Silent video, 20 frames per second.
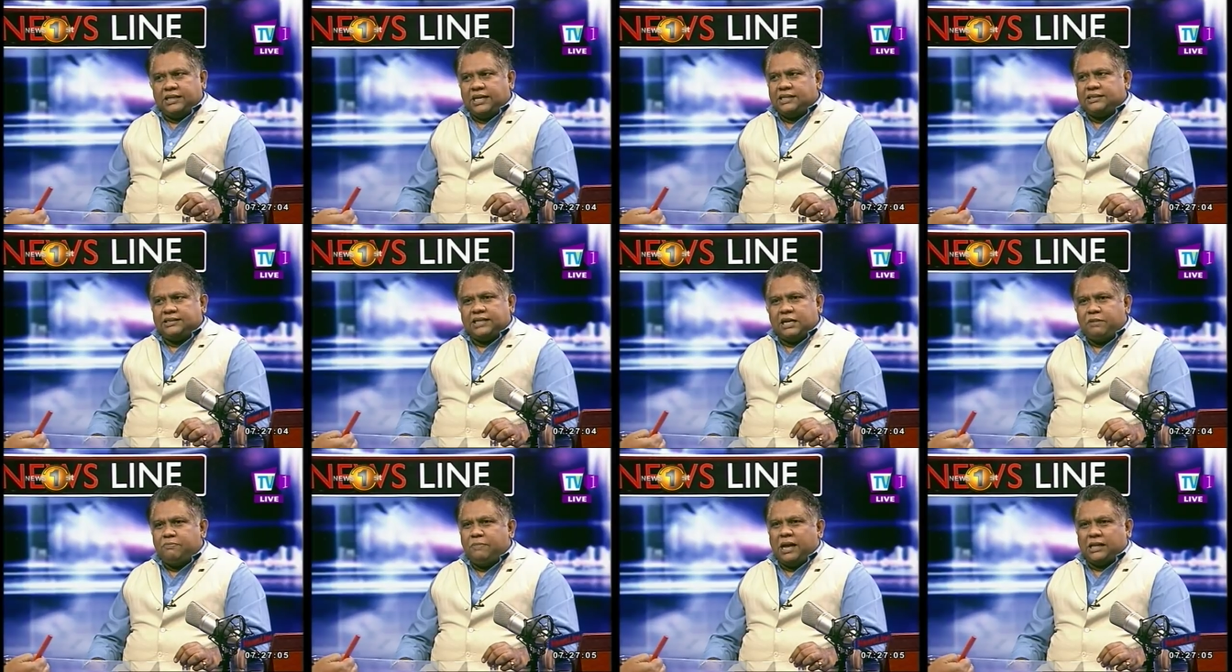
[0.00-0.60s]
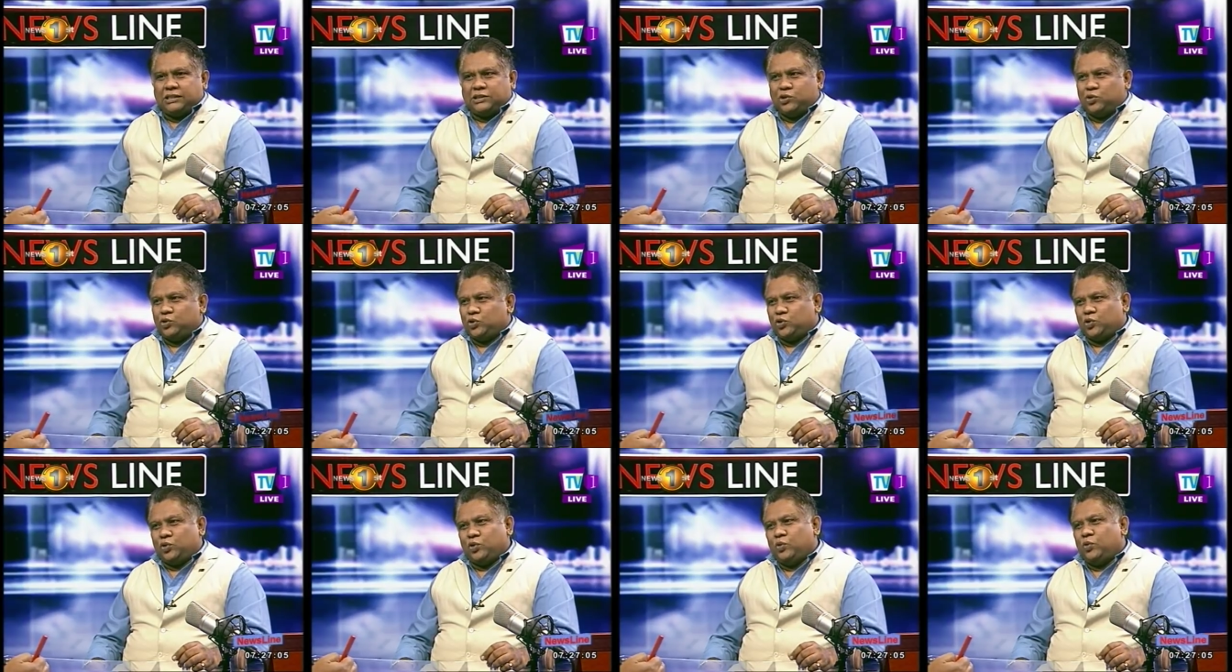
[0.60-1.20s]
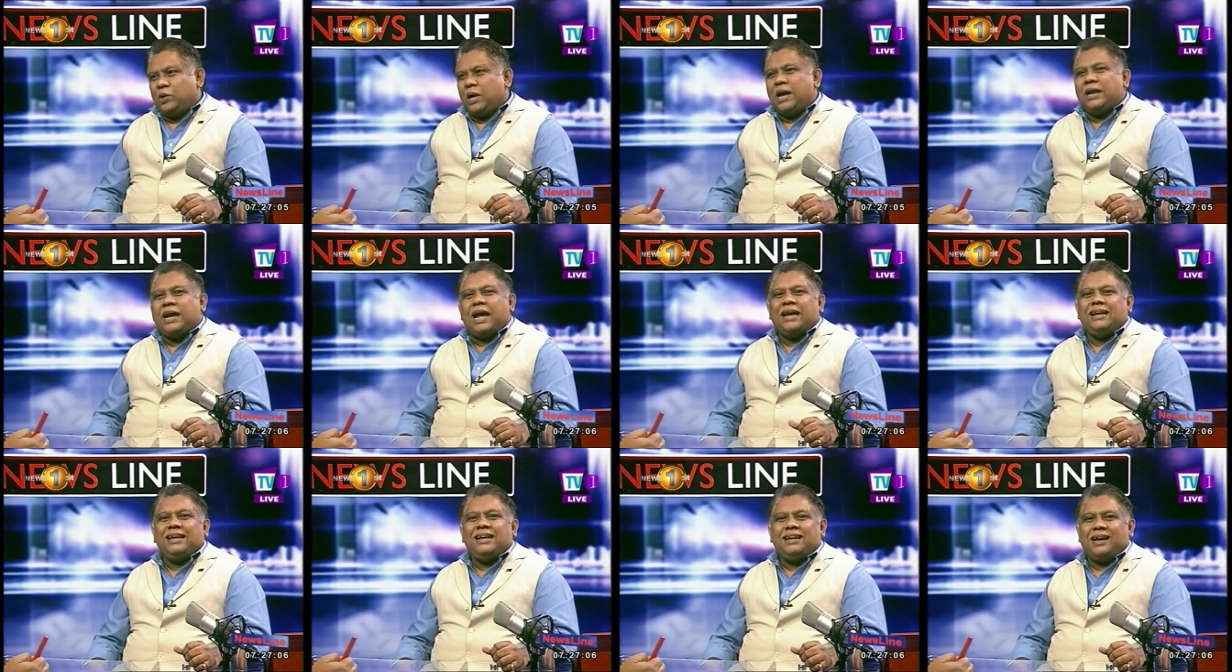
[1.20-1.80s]
and sent back. So, so you can't
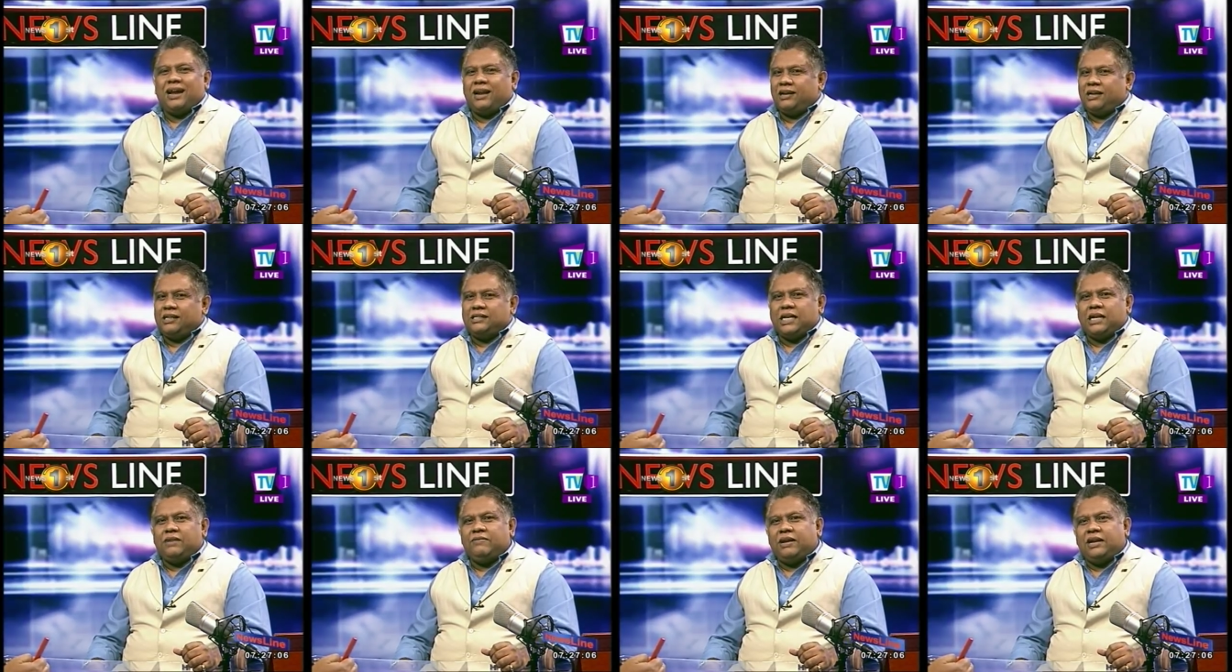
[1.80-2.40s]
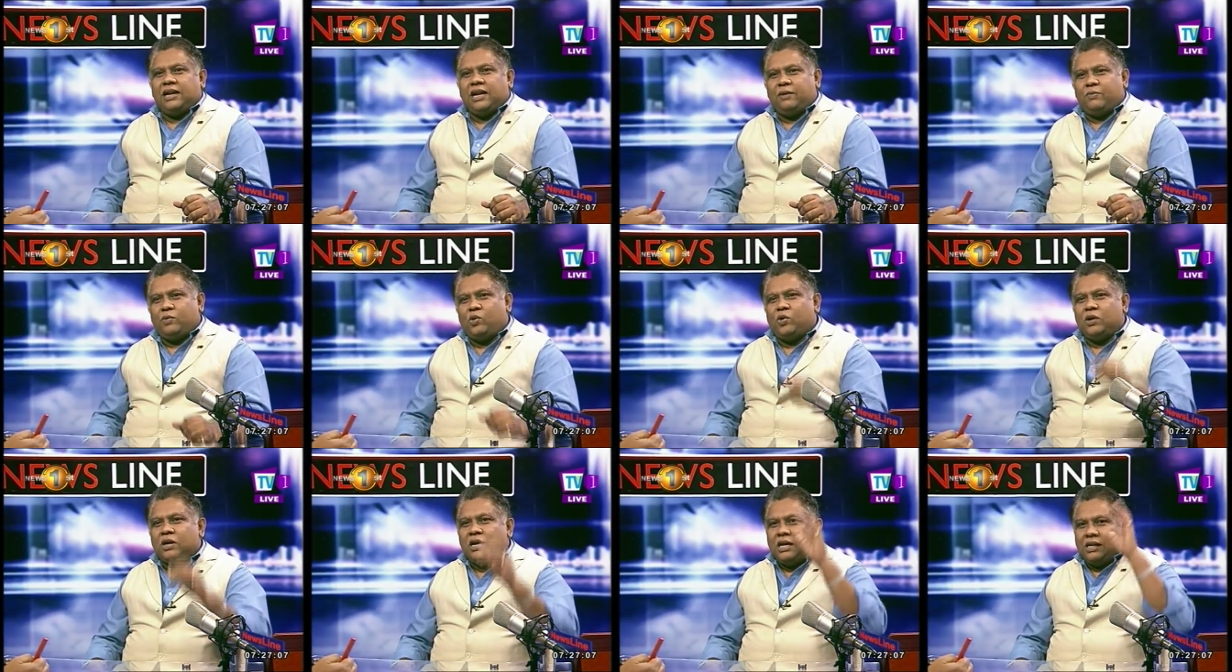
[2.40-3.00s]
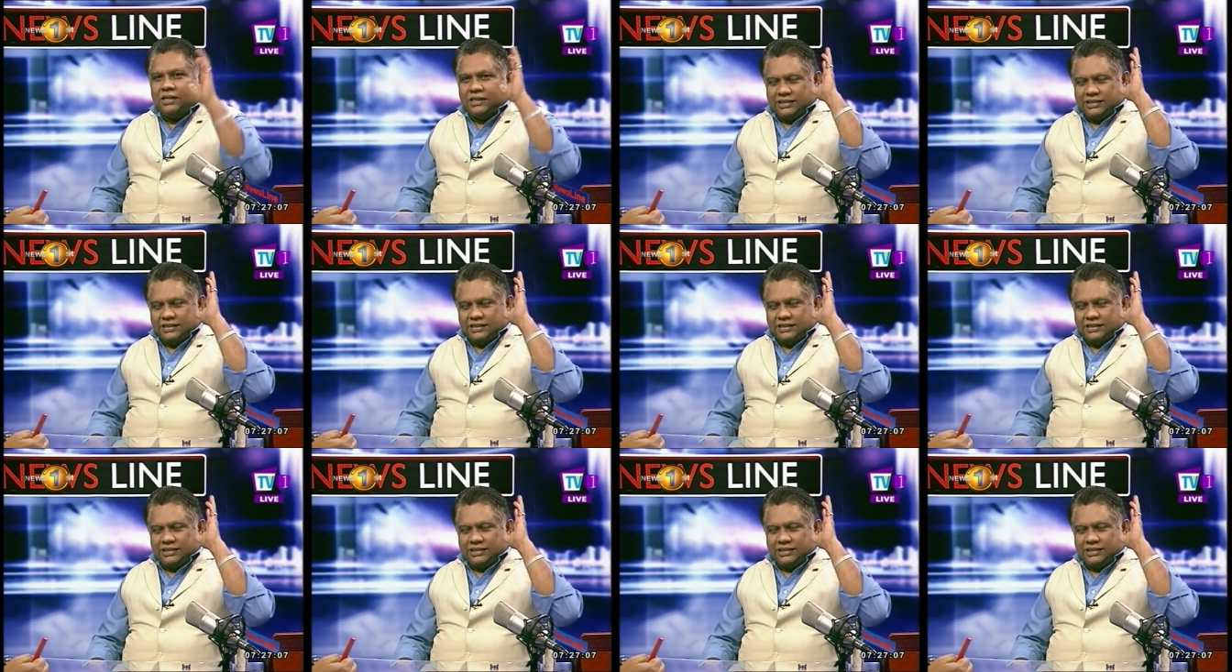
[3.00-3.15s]
hide in countries and wait anymore.